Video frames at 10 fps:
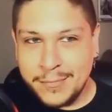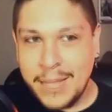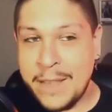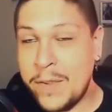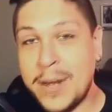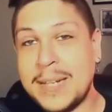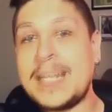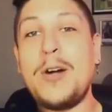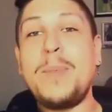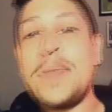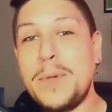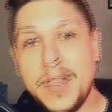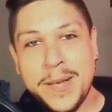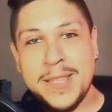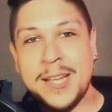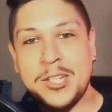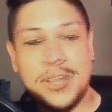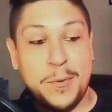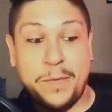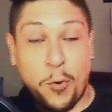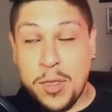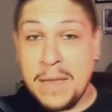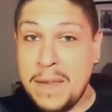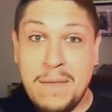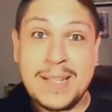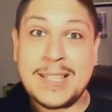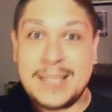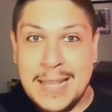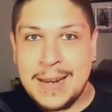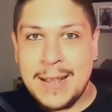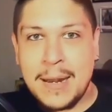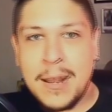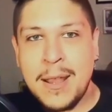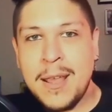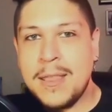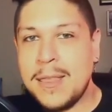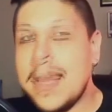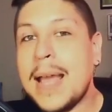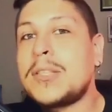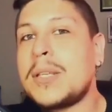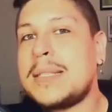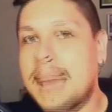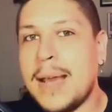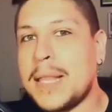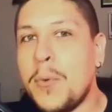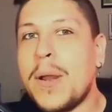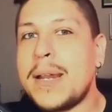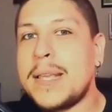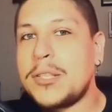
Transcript: if you got to tell people about that shit before they've even seen it, then that's exactly what it is.